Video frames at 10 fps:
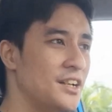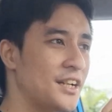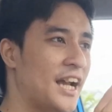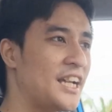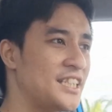
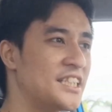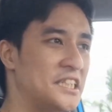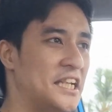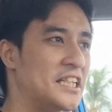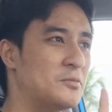carries the
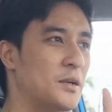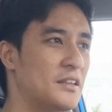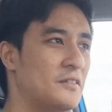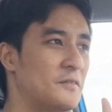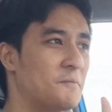ZS, but
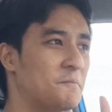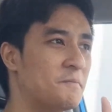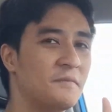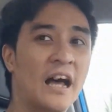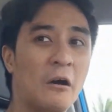
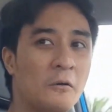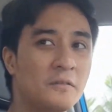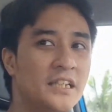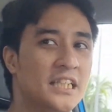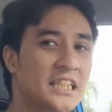now
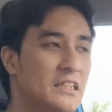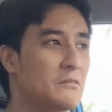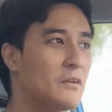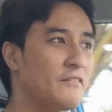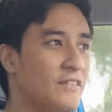this is
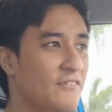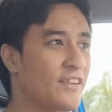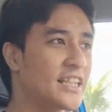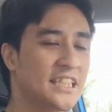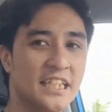one of the
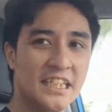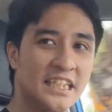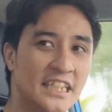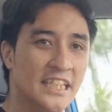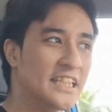
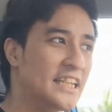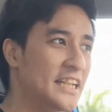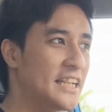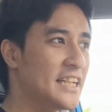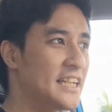fastest
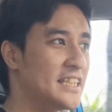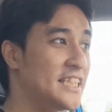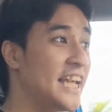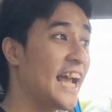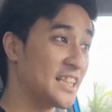
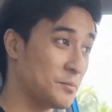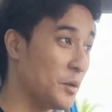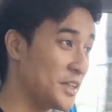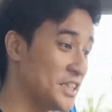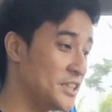ZS
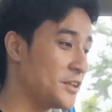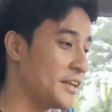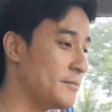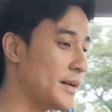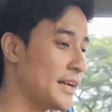models you
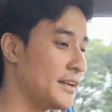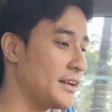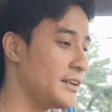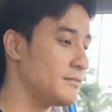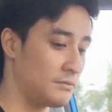can buy.
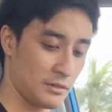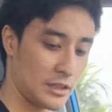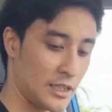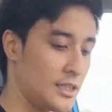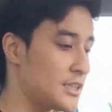And
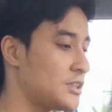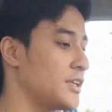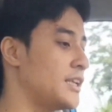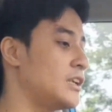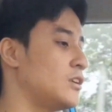again, let's
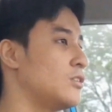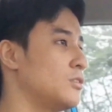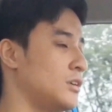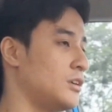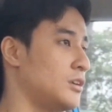try
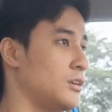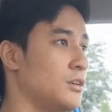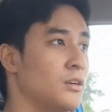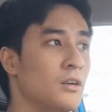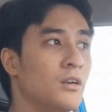
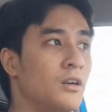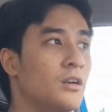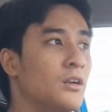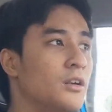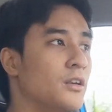now
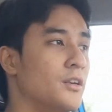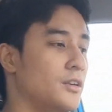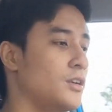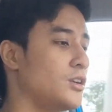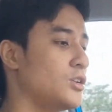
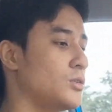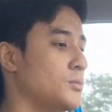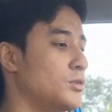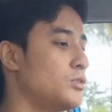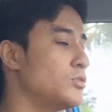Eco
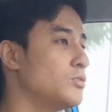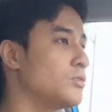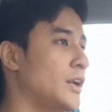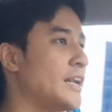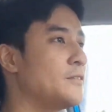mode,
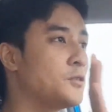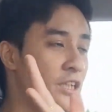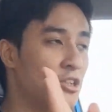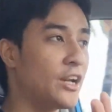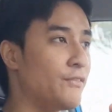and
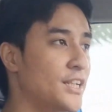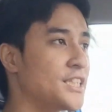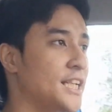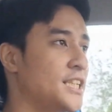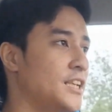just driving it
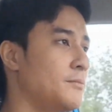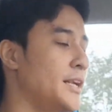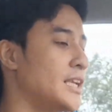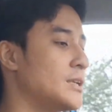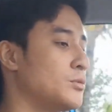
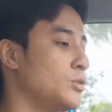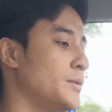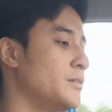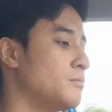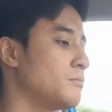sensibly at the
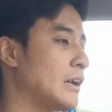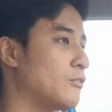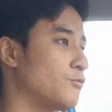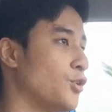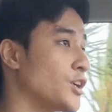moment,
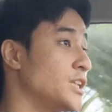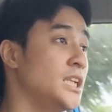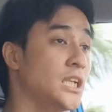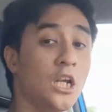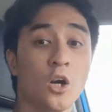around
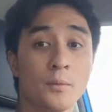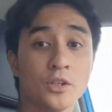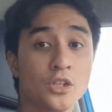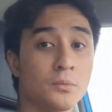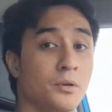40
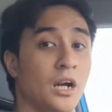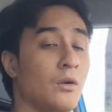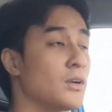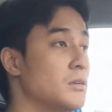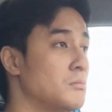kilometers per
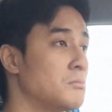hour.